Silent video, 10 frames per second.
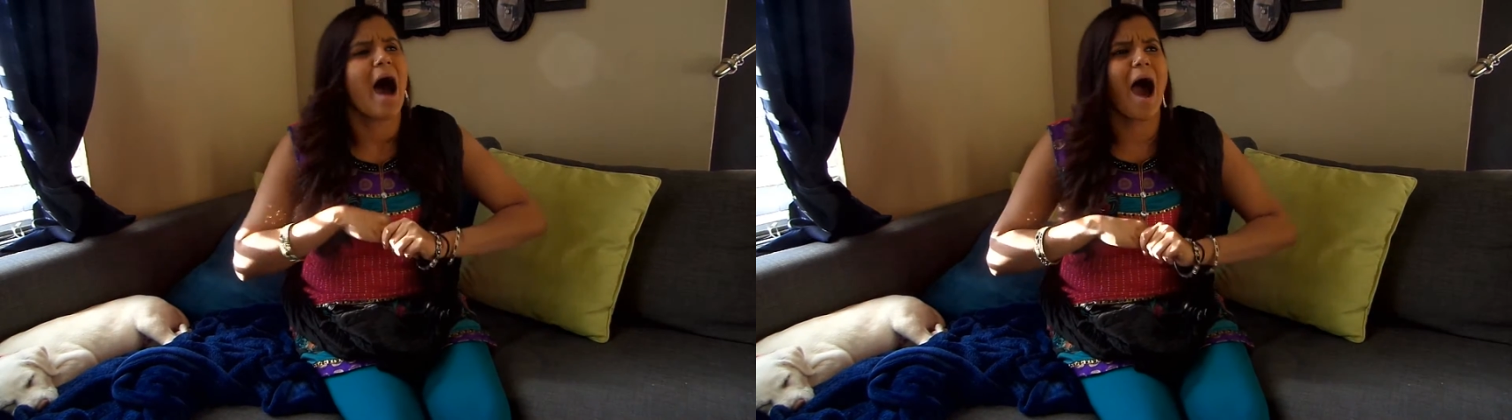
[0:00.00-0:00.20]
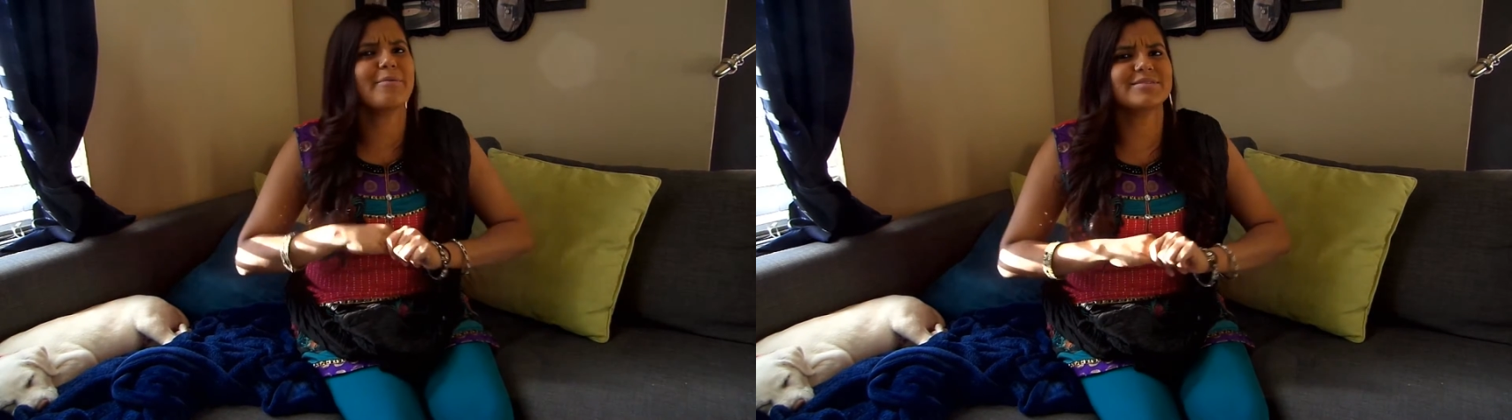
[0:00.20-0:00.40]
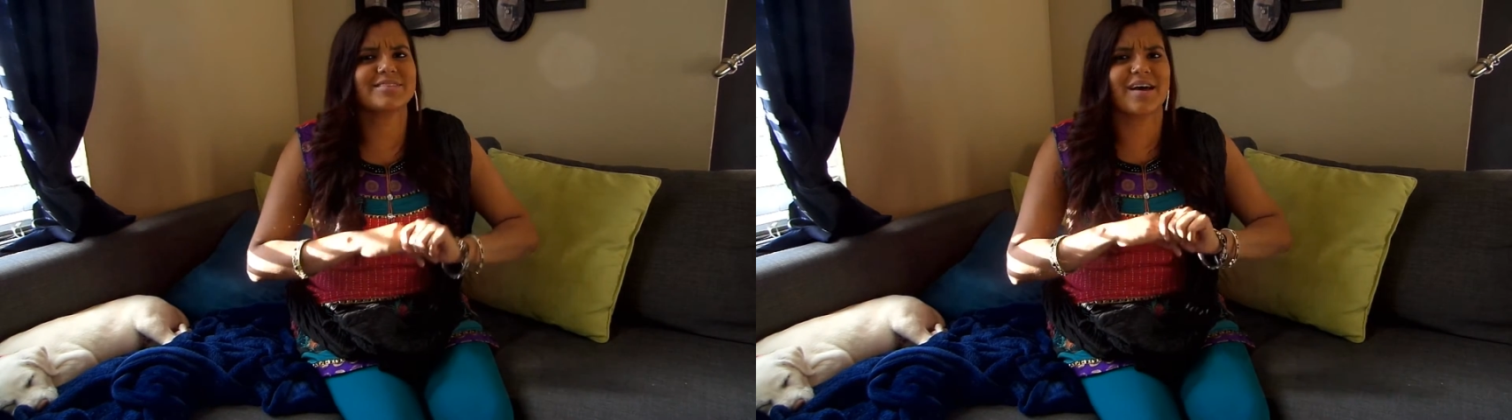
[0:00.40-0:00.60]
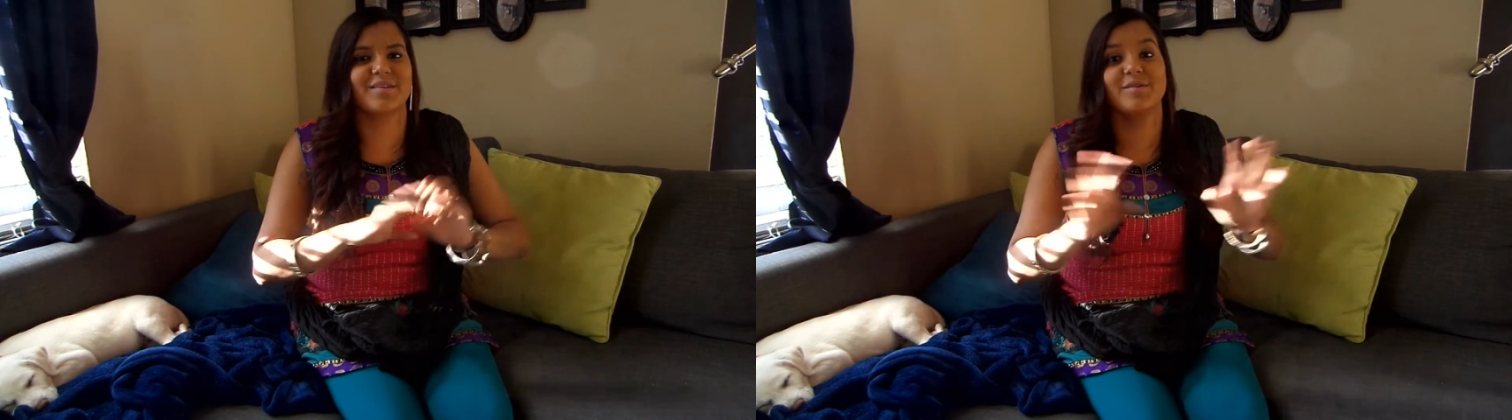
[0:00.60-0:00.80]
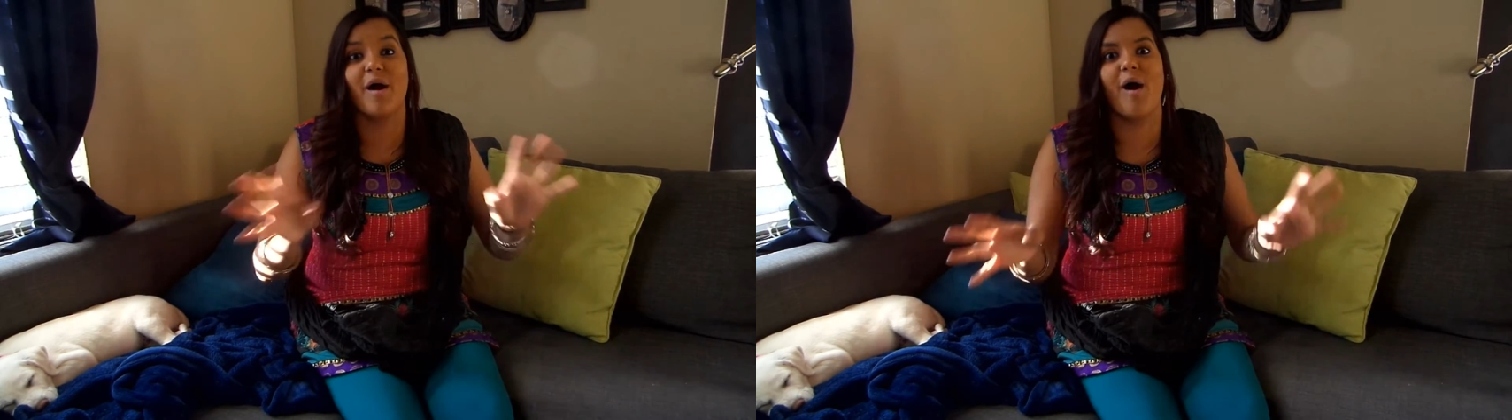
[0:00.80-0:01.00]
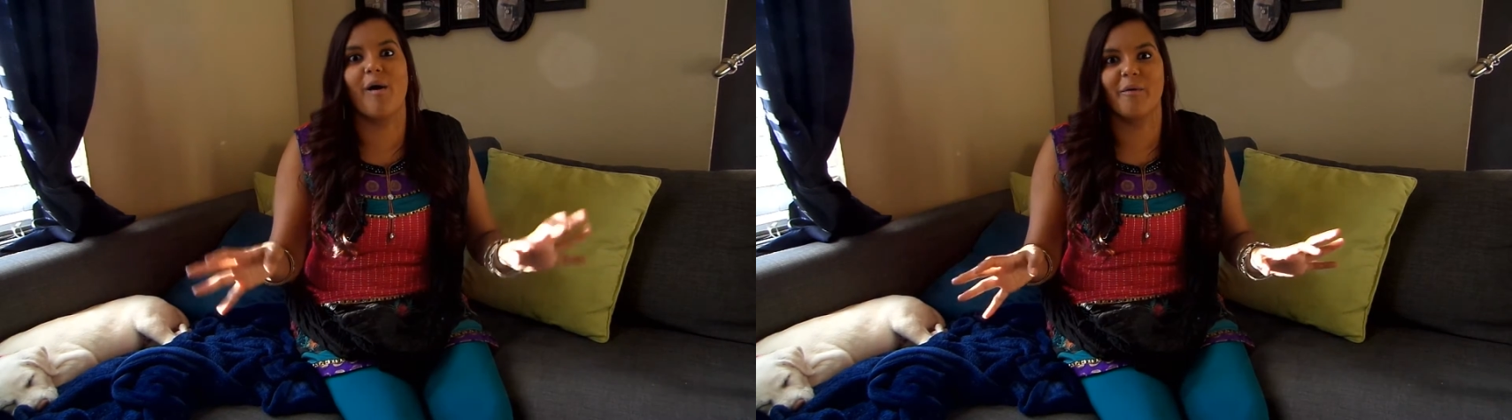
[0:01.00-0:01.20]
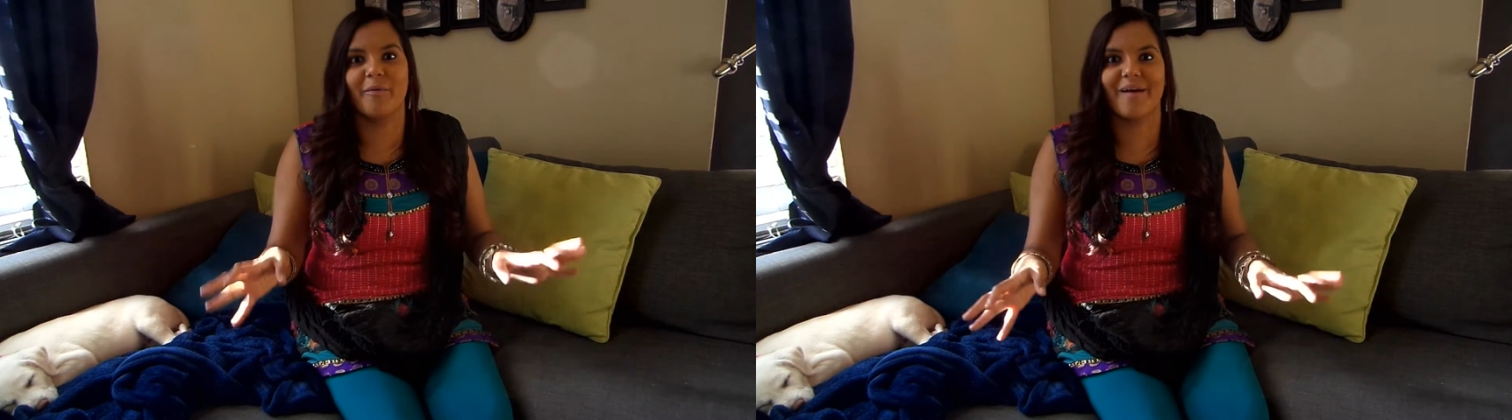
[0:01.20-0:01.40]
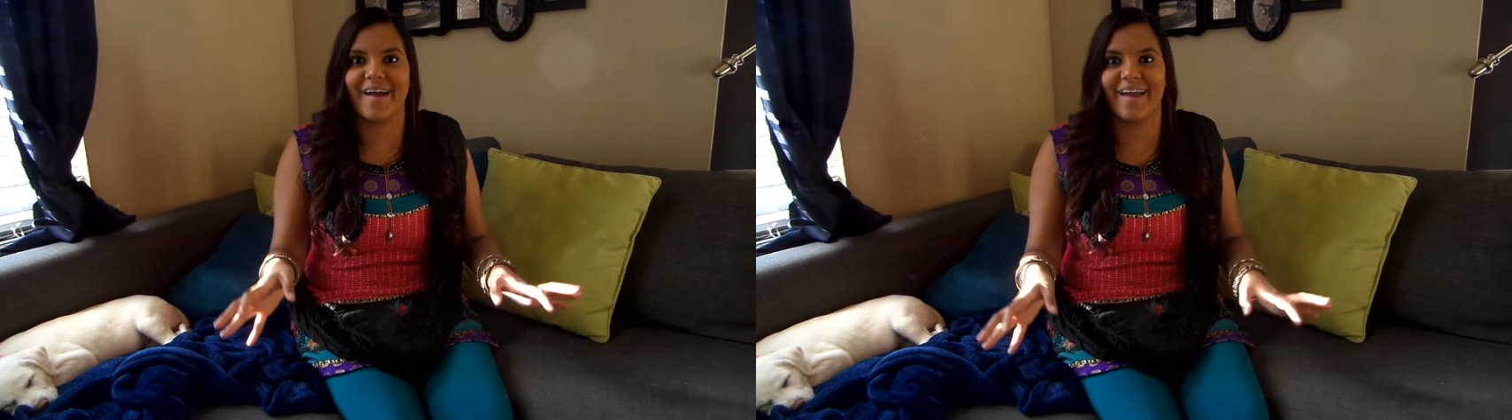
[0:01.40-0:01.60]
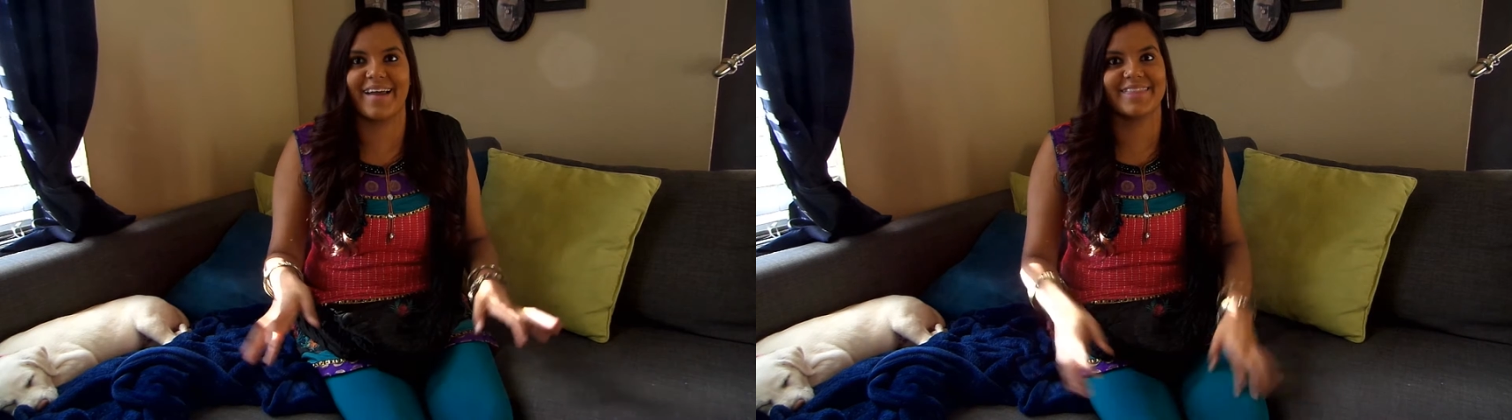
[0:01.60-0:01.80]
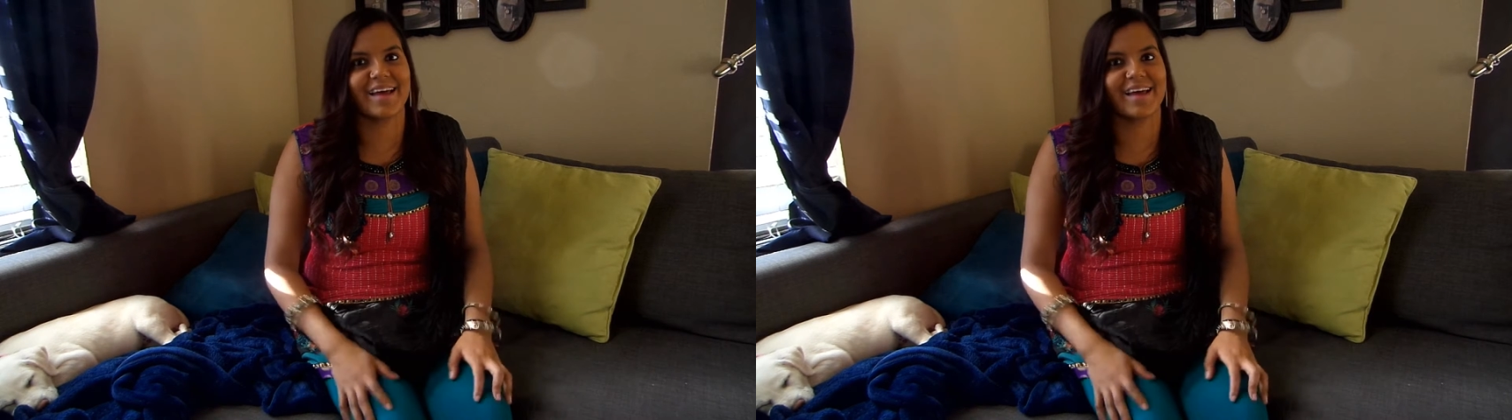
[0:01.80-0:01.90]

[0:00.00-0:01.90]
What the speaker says: I was like, no way.